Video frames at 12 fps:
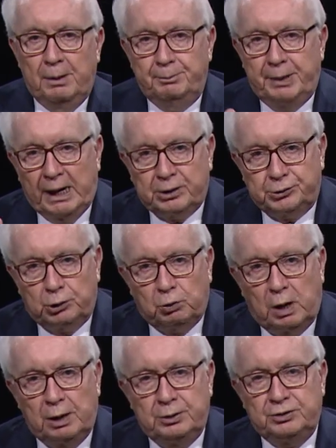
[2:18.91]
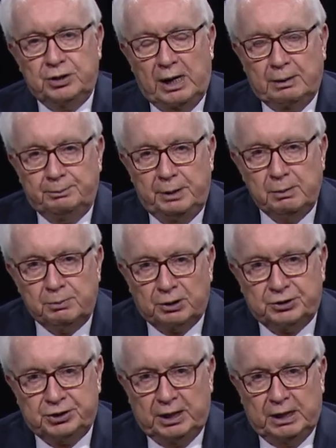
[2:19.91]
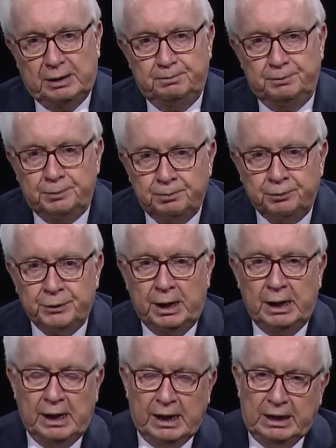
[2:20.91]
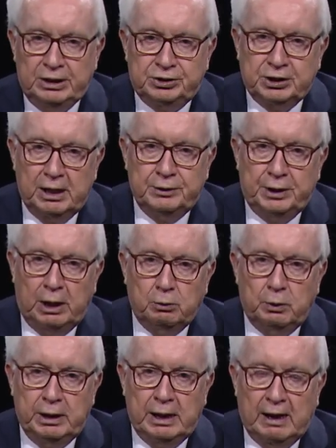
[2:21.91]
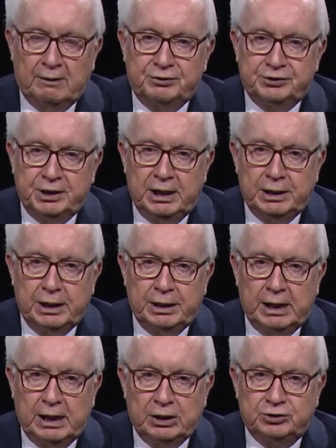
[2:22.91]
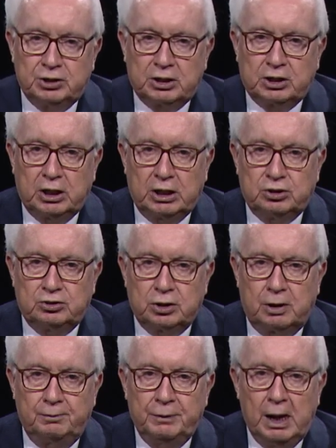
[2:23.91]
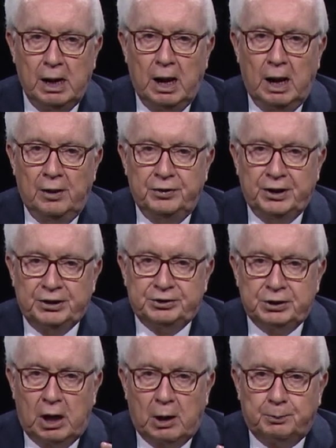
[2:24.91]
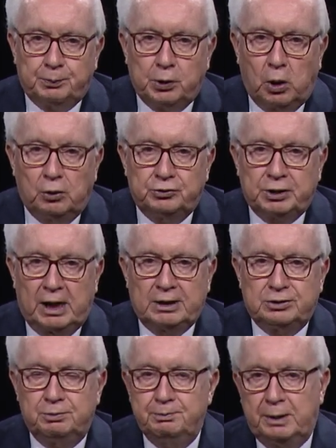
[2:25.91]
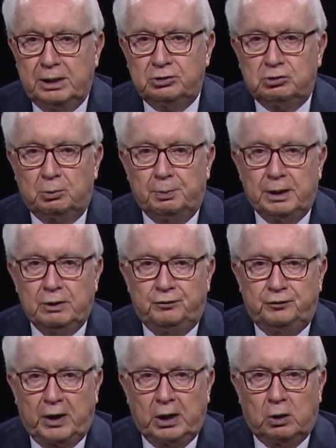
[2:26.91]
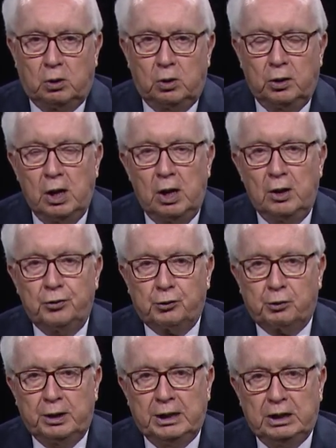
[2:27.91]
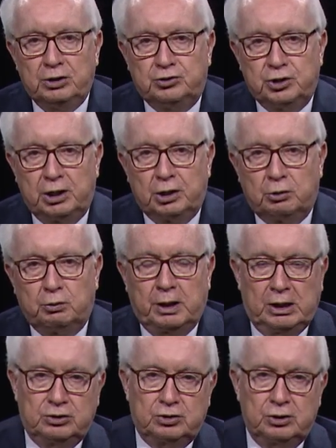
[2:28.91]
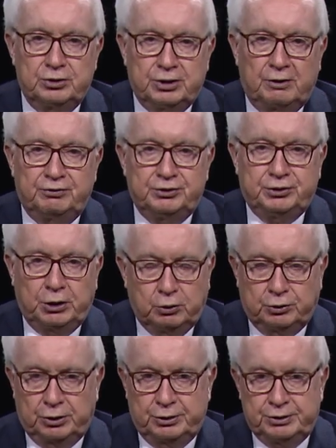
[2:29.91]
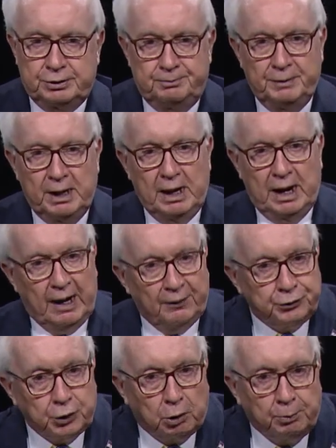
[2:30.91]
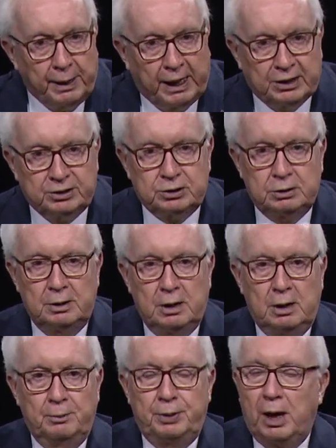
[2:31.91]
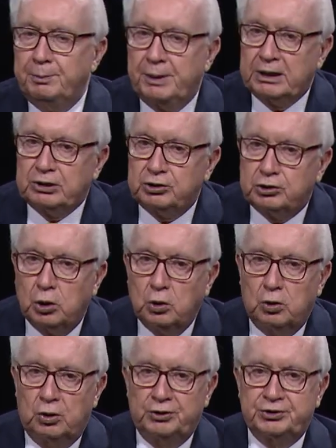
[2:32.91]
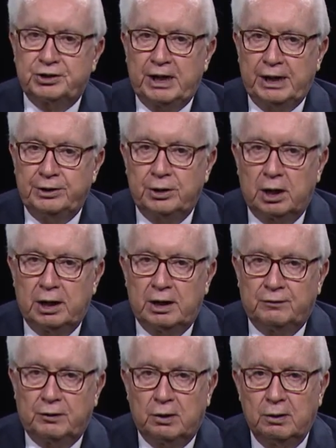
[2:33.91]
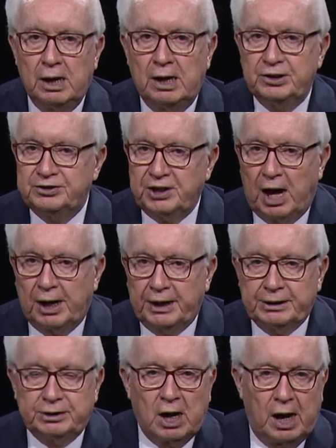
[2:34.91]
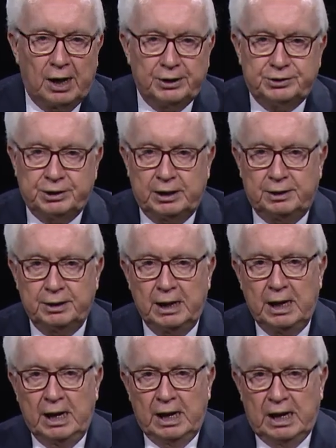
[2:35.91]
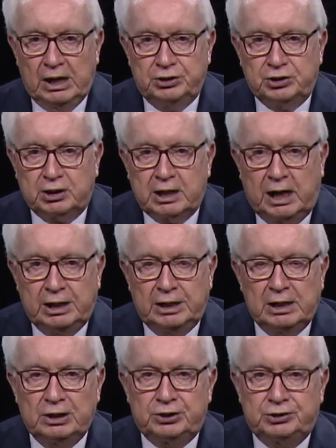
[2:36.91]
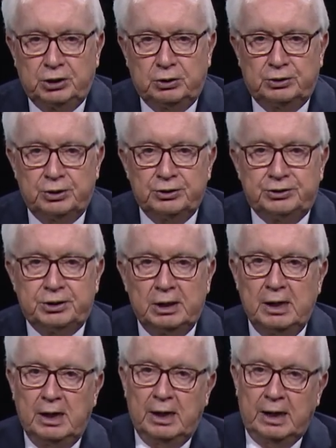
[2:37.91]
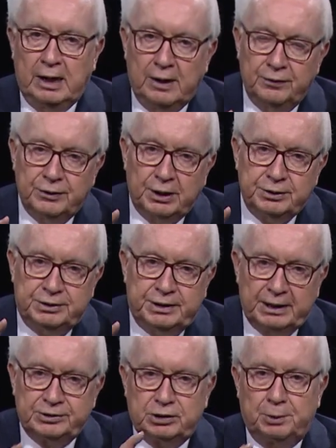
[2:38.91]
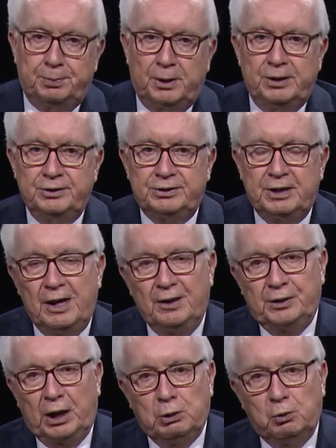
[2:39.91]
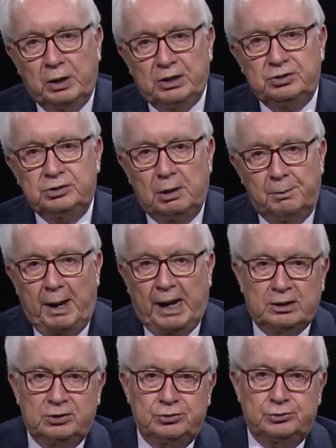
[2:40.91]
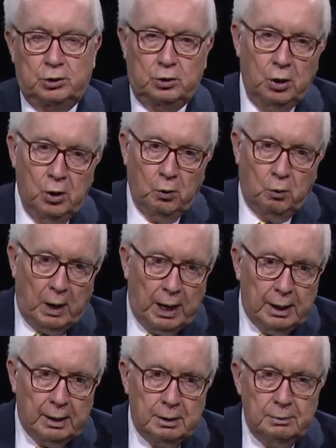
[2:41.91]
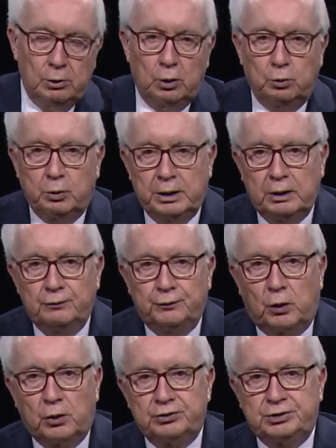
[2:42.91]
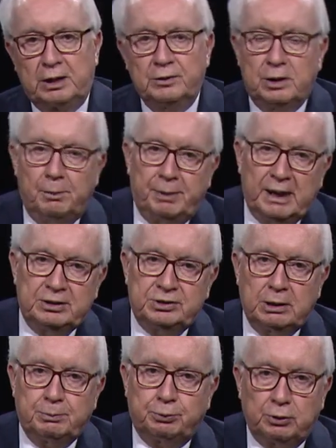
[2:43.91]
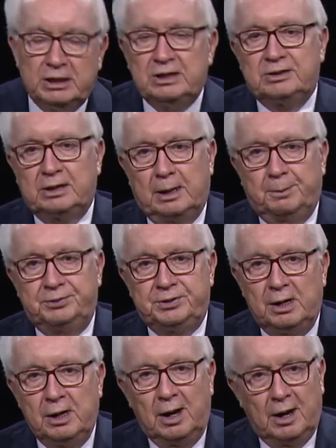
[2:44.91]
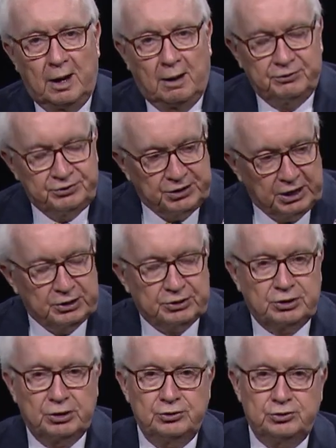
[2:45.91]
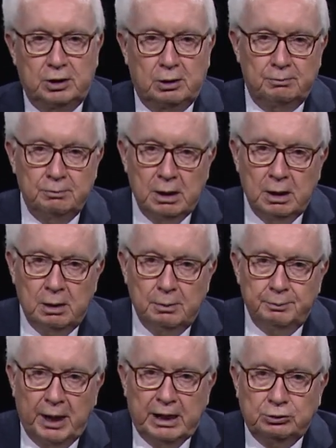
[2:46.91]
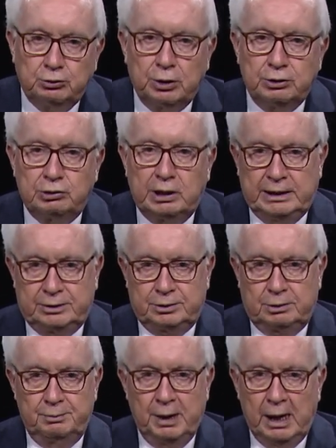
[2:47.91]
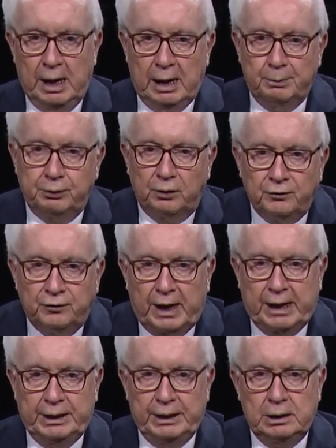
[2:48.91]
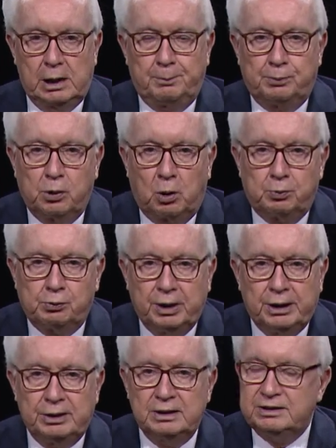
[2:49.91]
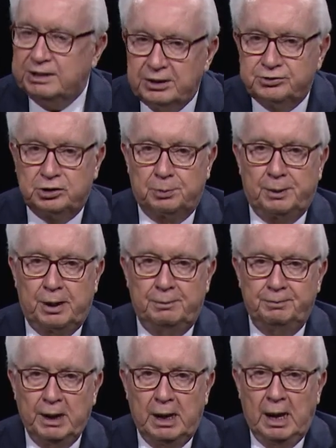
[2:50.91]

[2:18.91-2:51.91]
Back to what Jack Bember said, he said that we have seen in education this approach has miserably failed 3 generations of students. At their best, public schools can deliver solid content, educating students in the disciplines they wish to master, while reinforcing the basic precepts of citizenship, patriotism, and providing appropriate discipline.